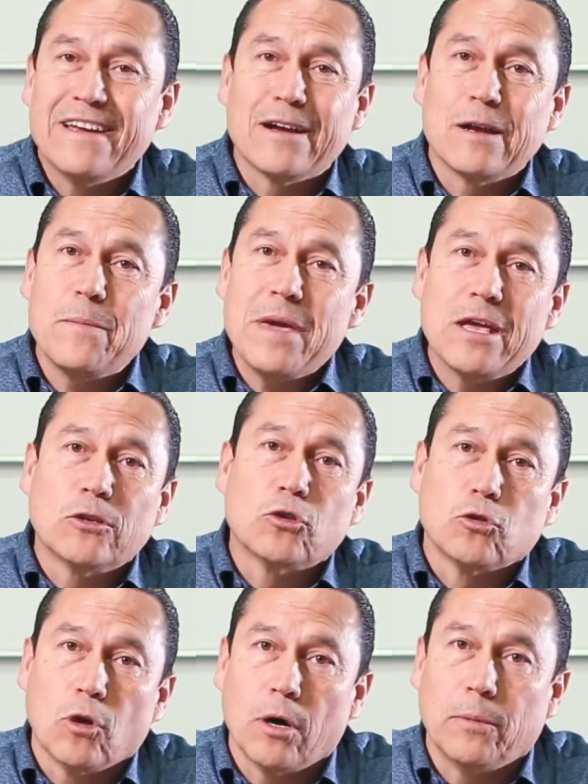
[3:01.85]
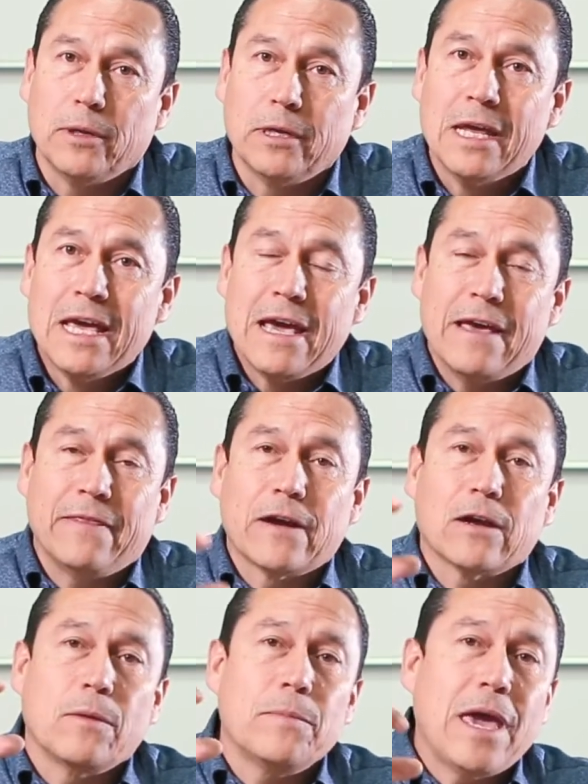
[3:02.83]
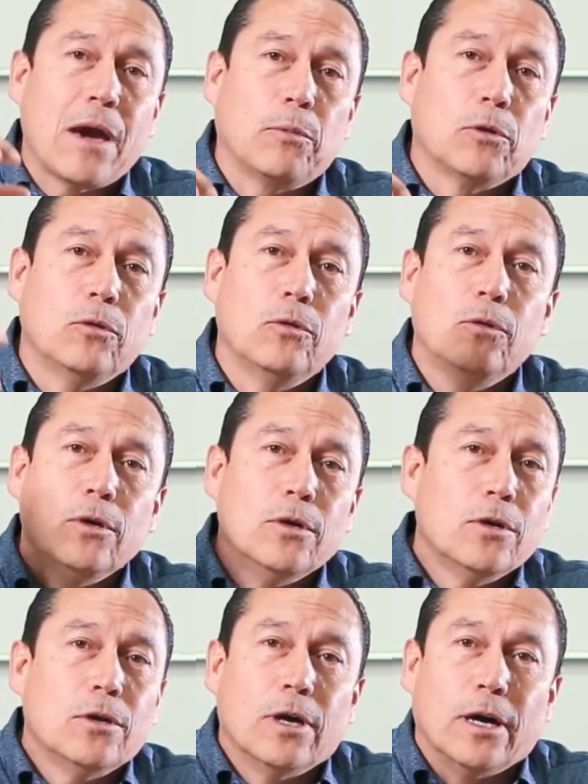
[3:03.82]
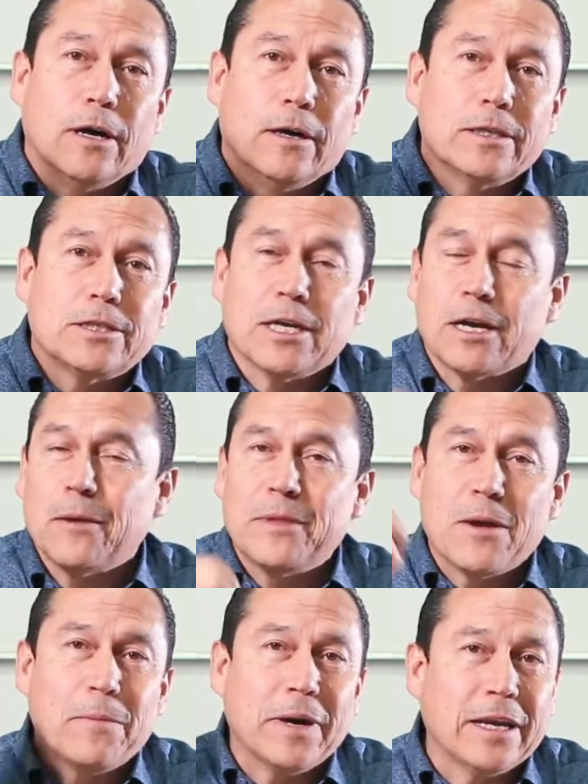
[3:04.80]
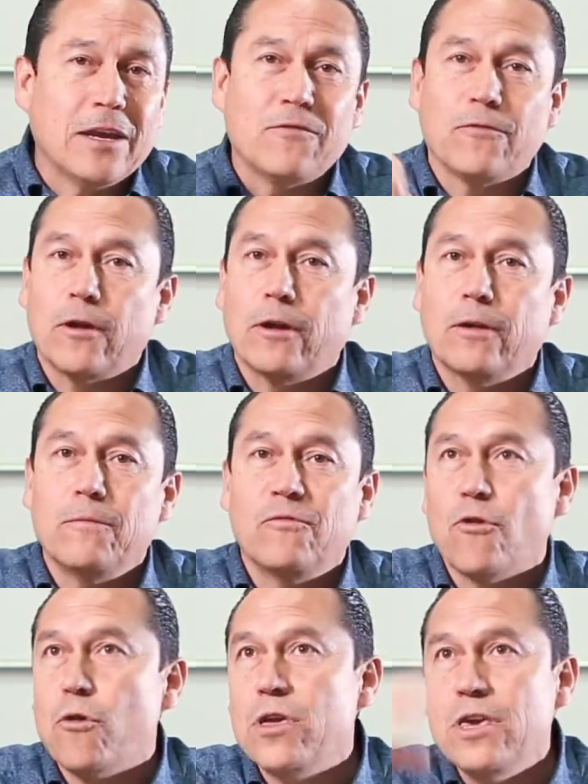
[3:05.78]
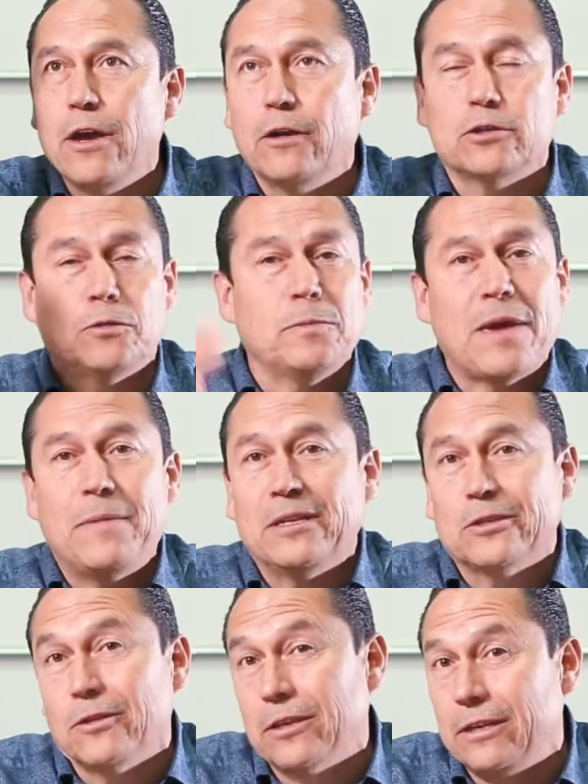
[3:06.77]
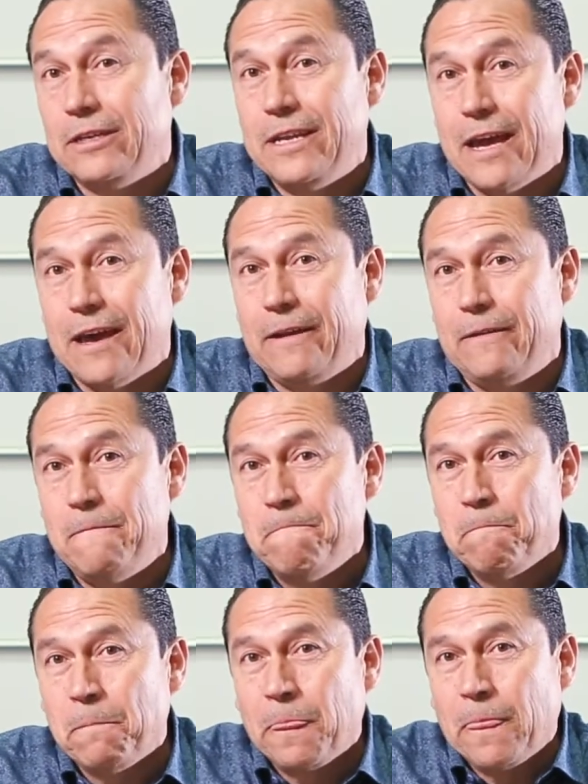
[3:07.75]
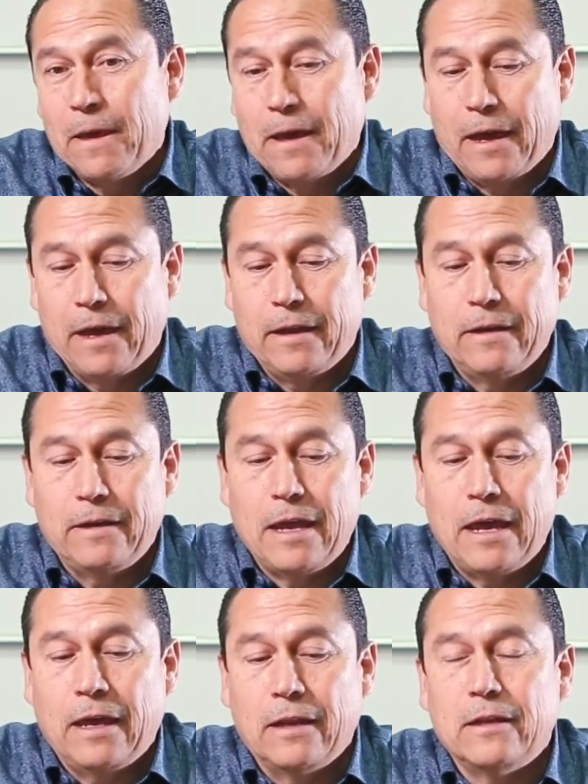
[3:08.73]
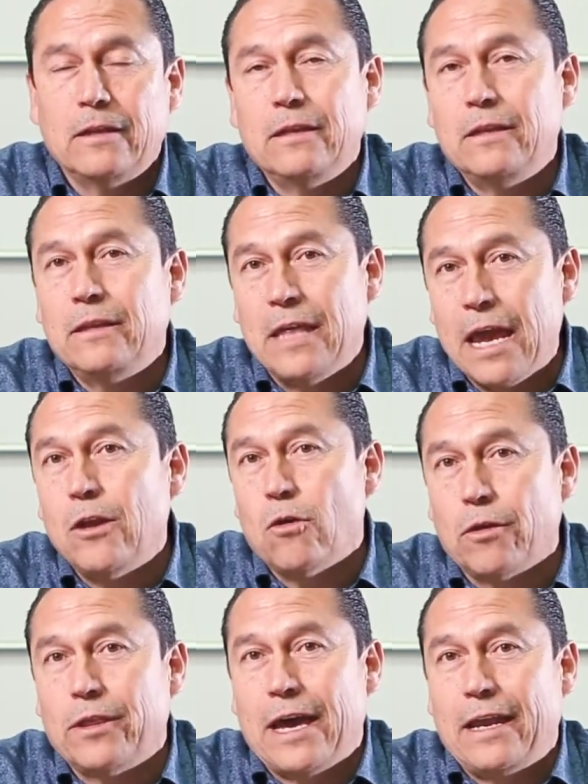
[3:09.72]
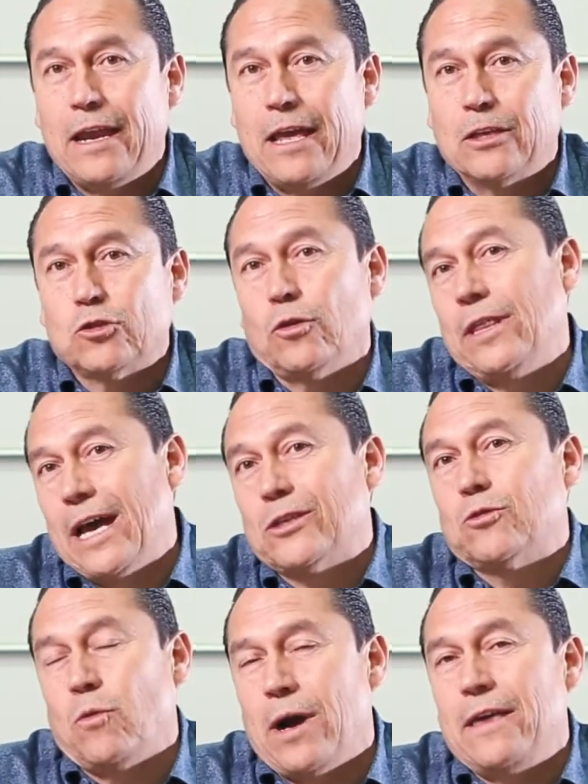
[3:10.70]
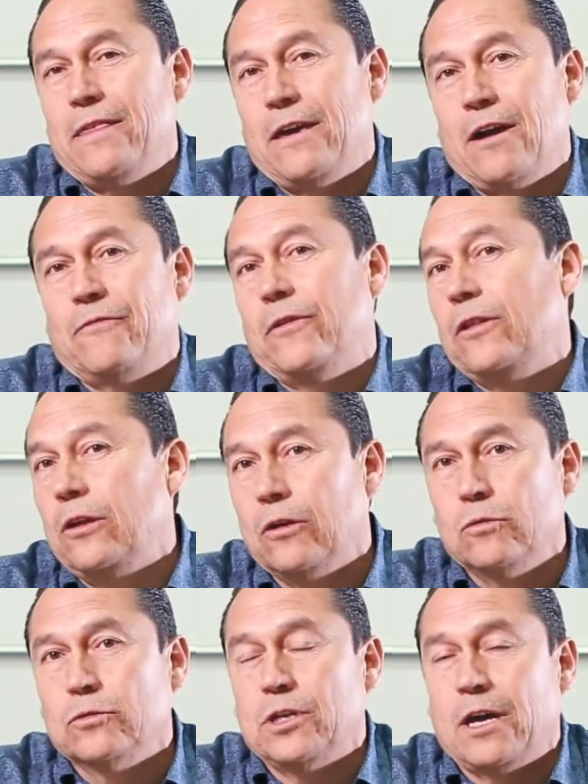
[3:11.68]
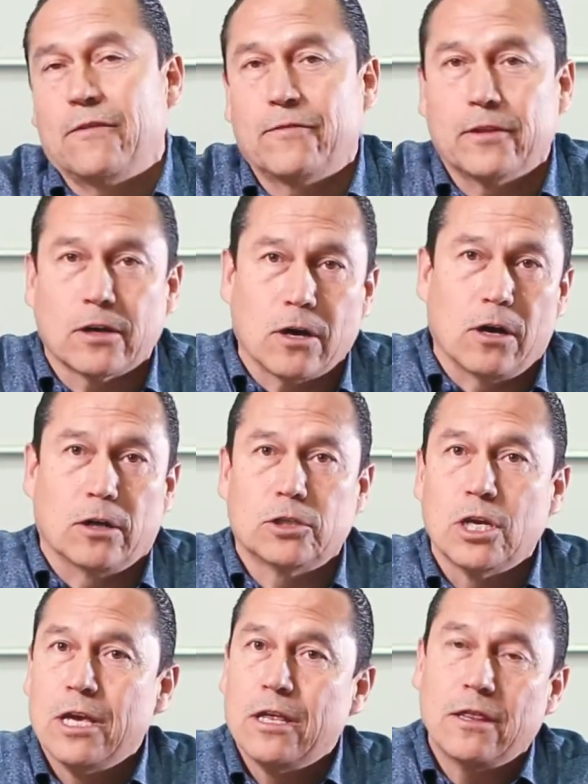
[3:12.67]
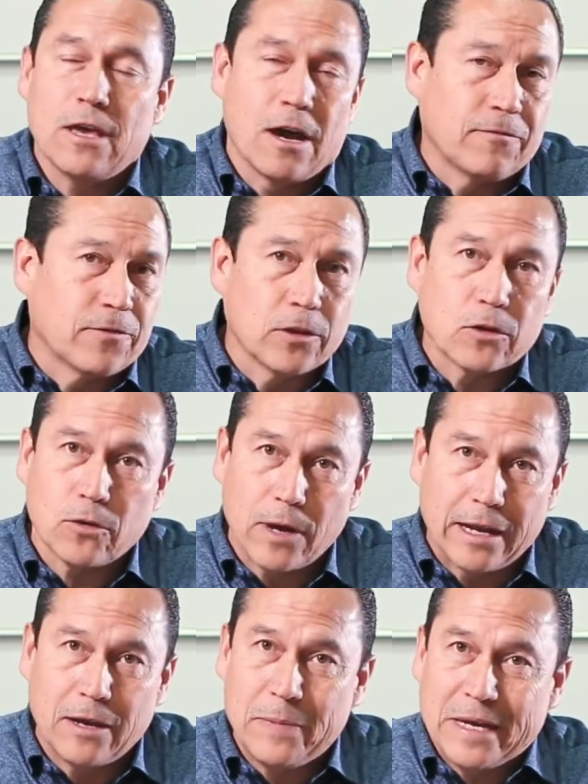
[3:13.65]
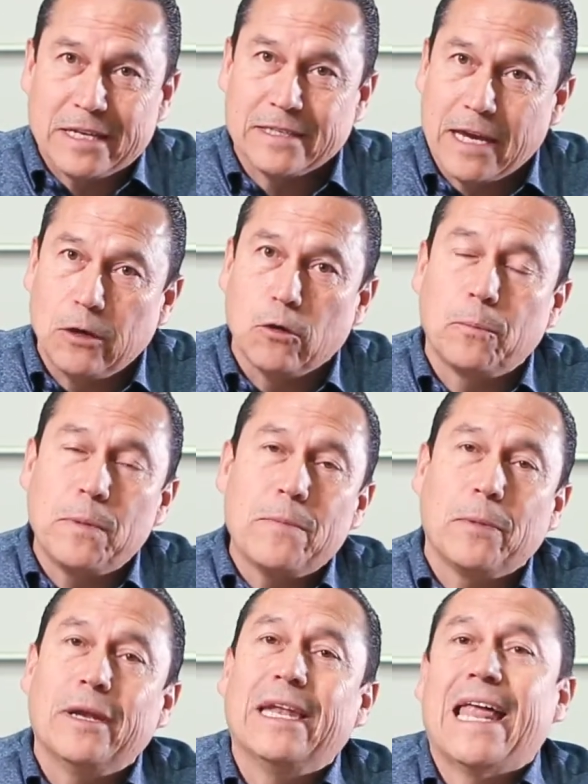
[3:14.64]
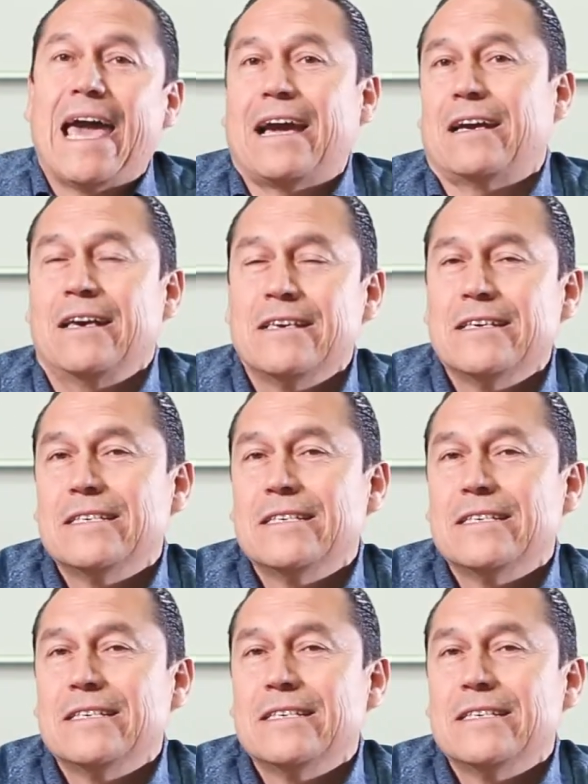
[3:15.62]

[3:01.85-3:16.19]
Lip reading: They're going to be in trouble, and they're going to be able to suck up their money for years, maybe until they're dead. And they know that. And so that's why they offer the loans, they offer the cards, they offer the credit, because they know people lack